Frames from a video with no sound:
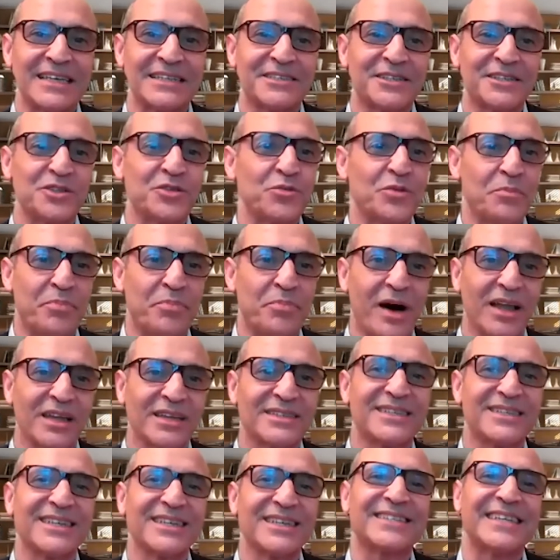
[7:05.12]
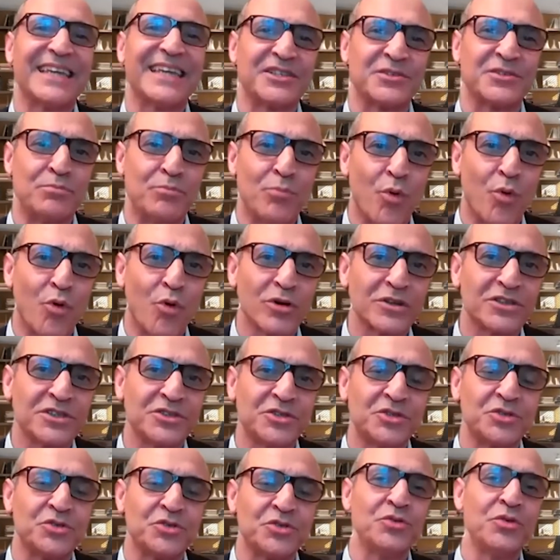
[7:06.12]
less to do with politics and has more
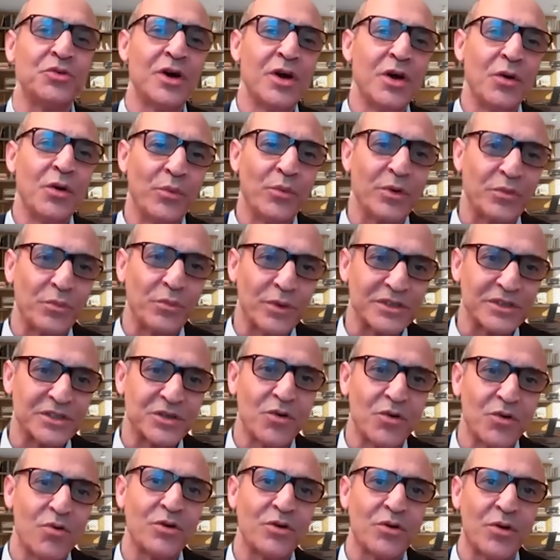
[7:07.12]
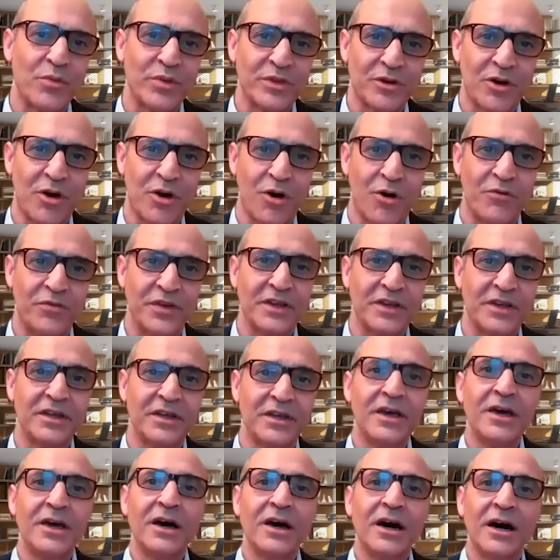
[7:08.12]
to do with what's going on with
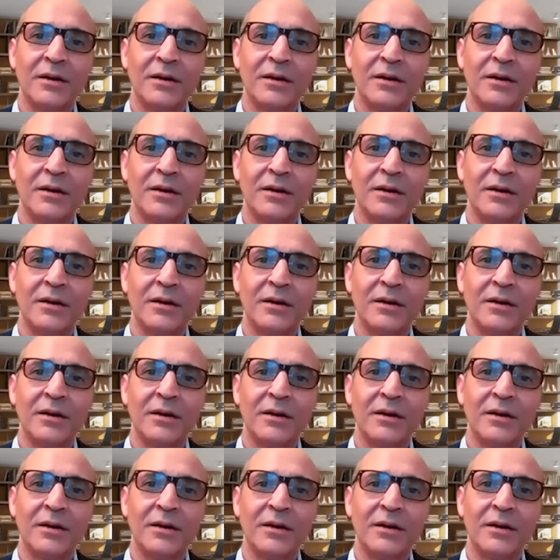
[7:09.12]
COVID.